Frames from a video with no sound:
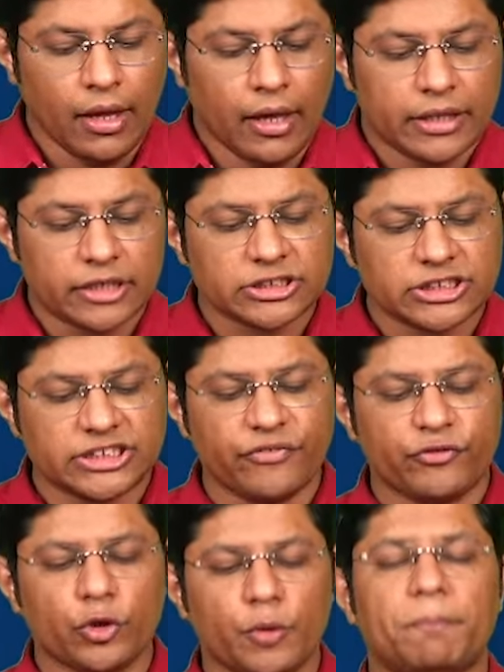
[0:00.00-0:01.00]
Now
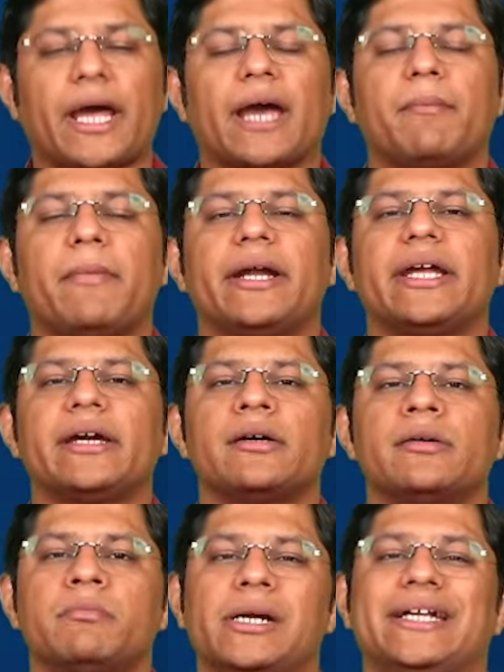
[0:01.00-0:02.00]
shift to pragmatic
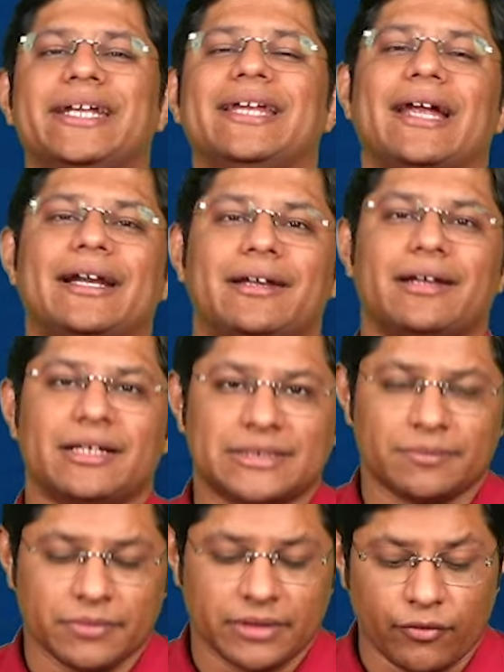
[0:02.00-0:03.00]
multilateralism.
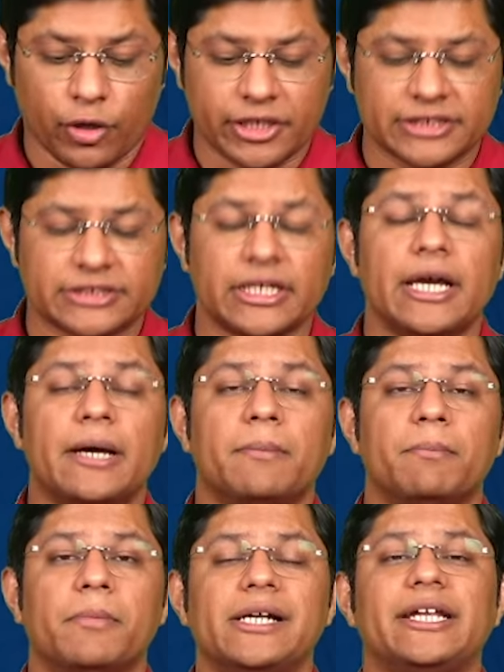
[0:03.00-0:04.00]
Now what is
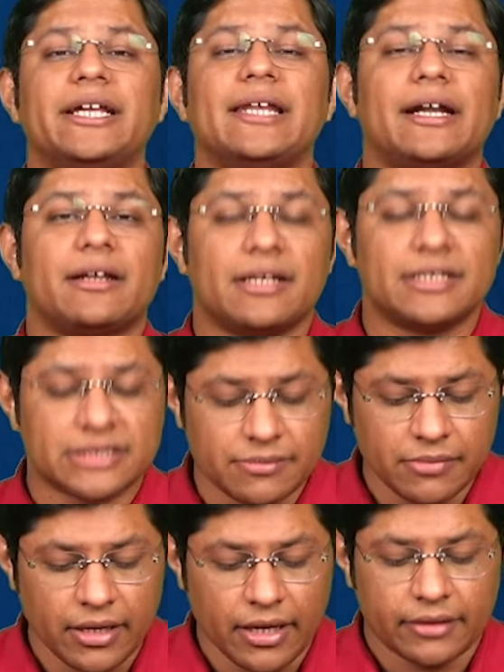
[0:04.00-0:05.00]
multilateralism?
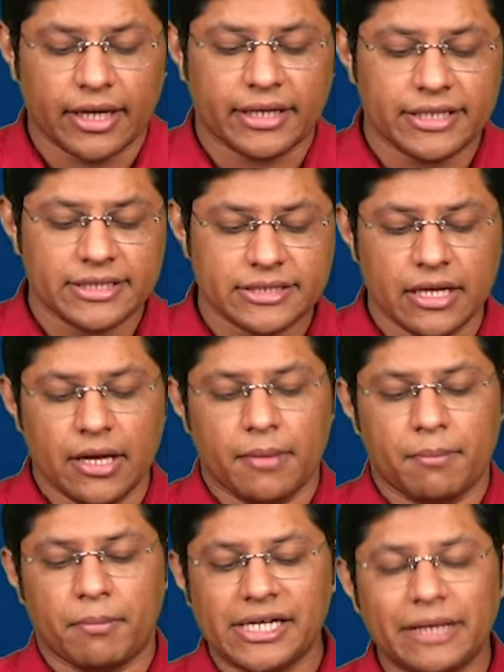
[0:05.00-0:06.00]
That is
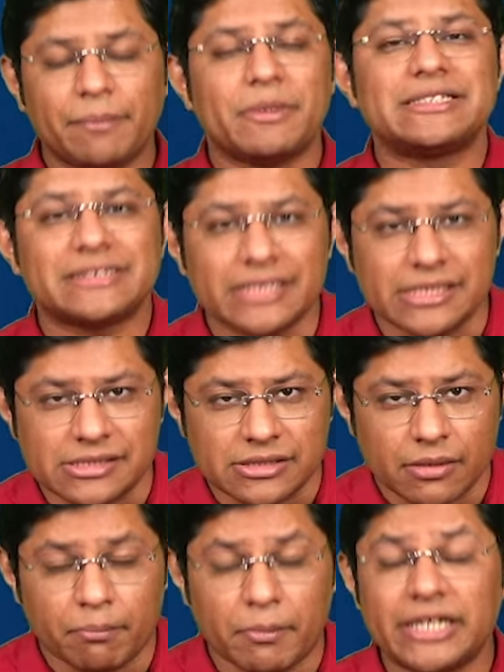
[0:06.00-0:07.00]

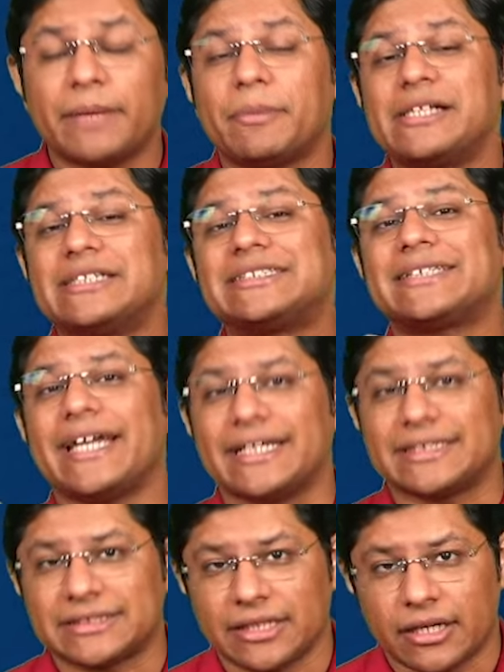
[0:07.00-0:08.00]
multiple
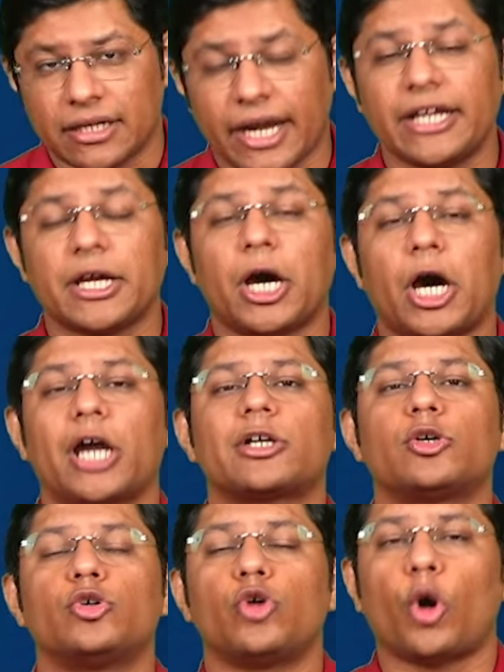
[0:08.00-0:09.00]
states, right, are
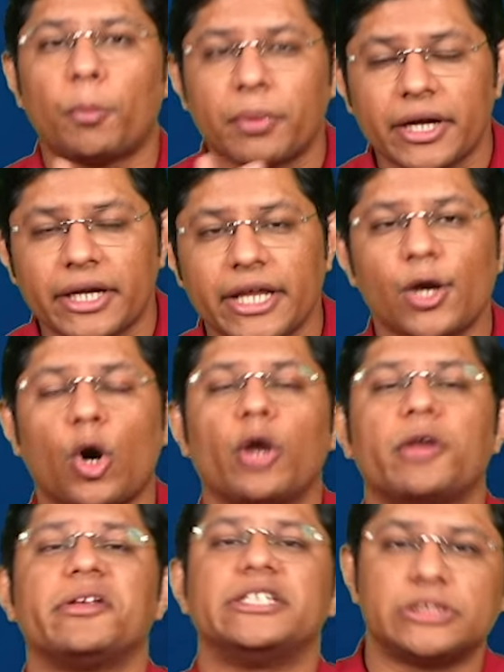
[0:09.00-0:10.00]
cooperating on
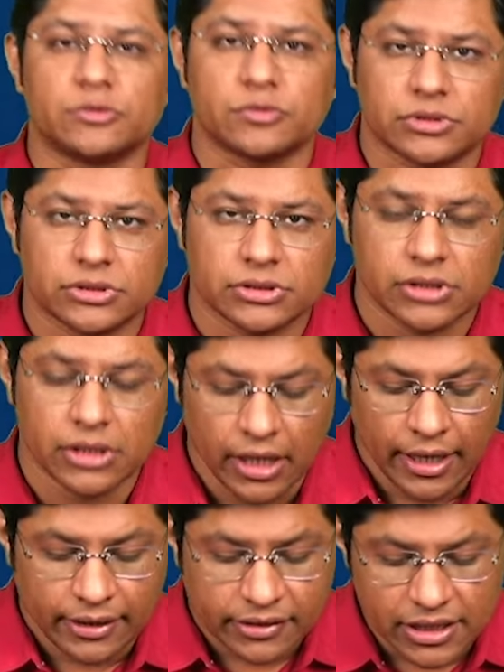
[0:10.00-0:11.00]
issues.
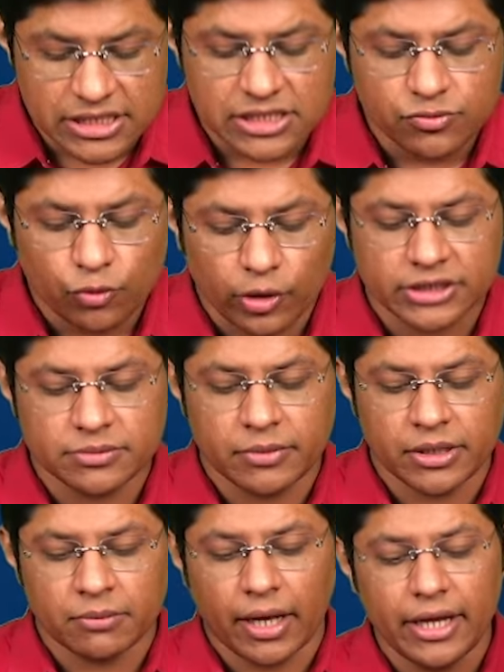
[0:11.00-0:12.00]
This is what is
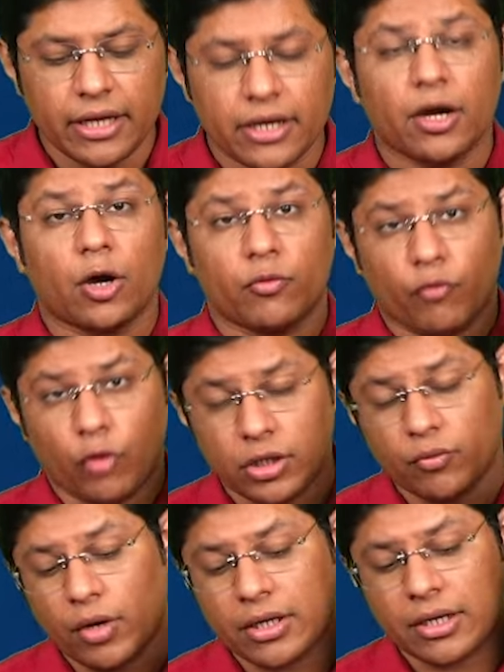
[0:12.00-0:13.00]
mean by, or what
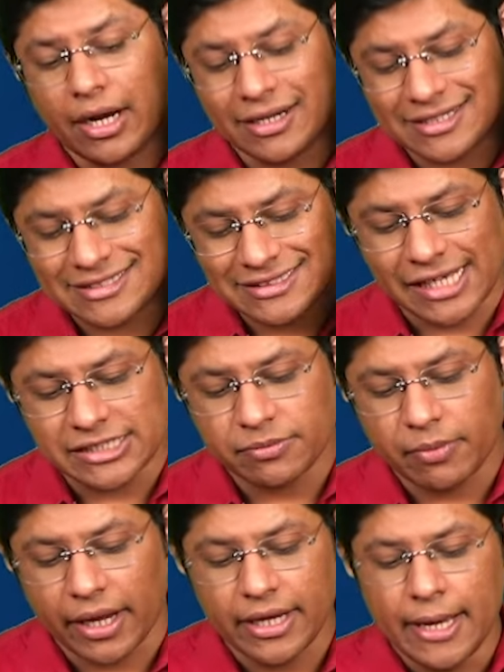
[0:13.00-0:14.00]
one understands
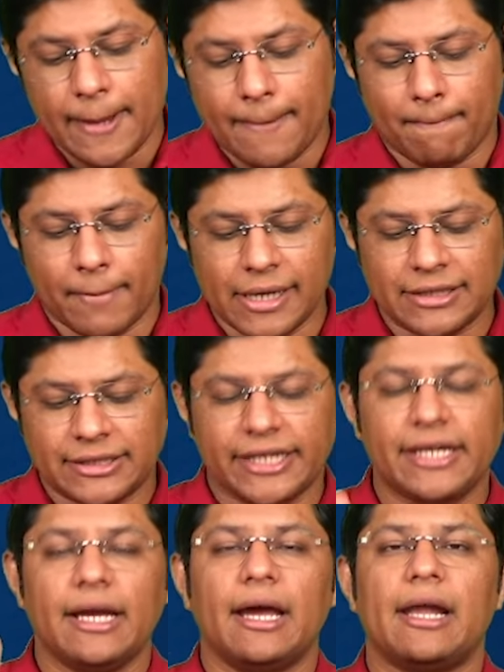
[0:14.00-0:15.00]
by,
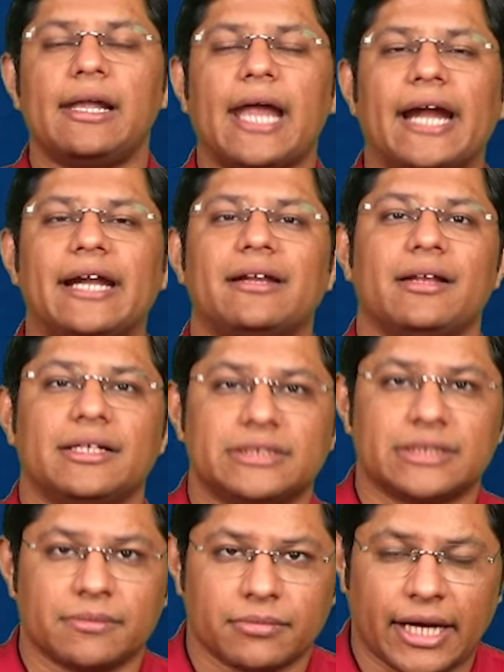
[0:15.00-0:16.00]

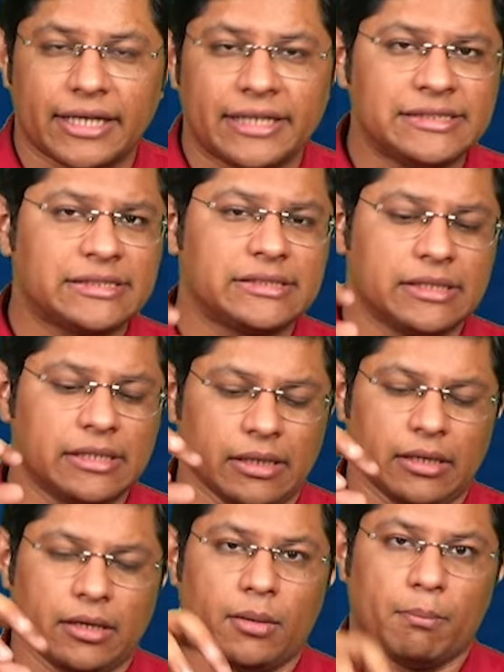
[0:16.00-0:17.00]
multilateralism. That is,
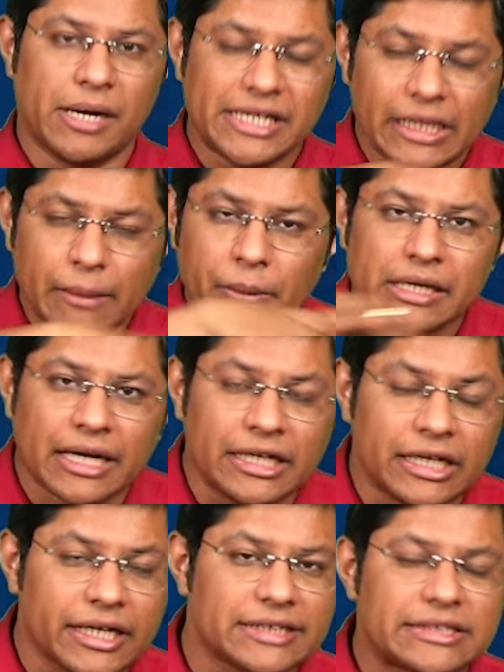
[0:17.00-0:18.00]
multiple
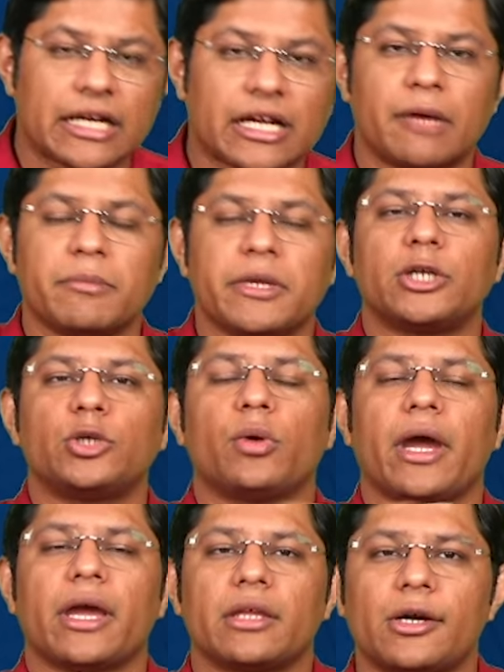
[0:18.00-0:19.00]
countries are coming
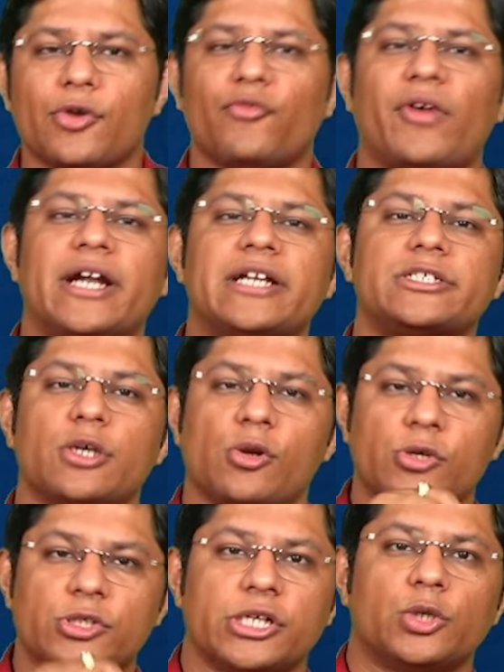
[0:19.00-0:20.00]
together to find
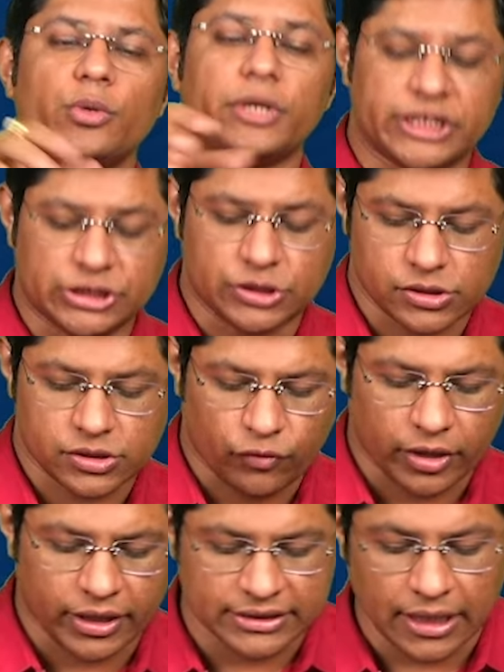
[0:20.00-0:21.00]
solution to issues.
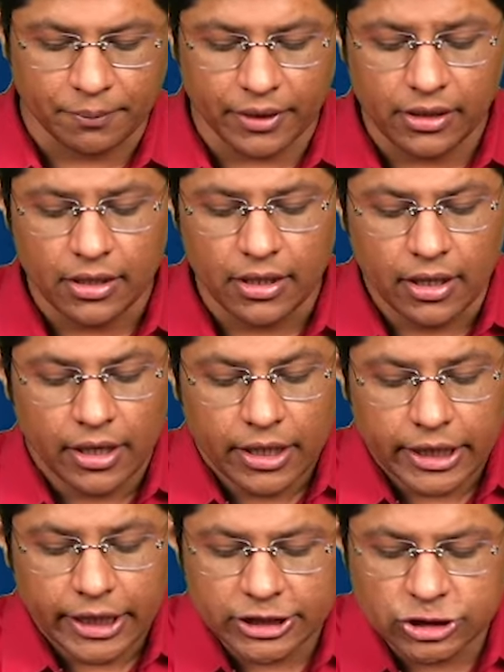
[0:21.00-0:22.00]
For example,
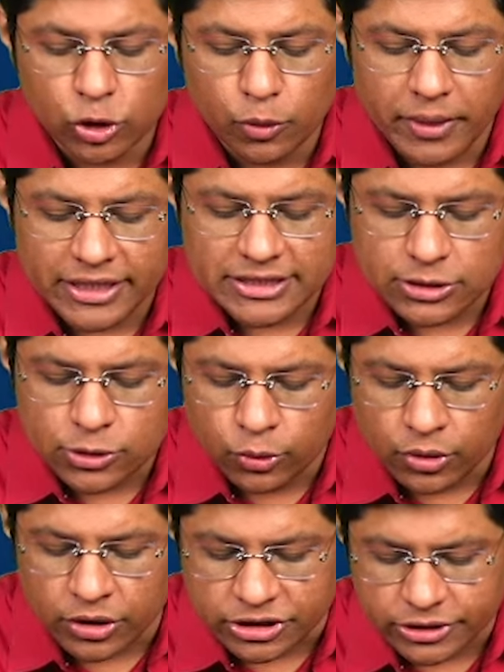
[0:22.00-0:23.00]
issue-based
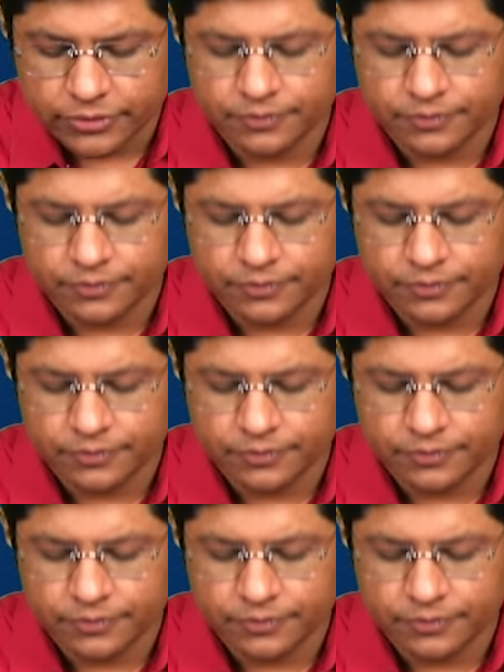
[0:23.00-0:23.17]
coalition.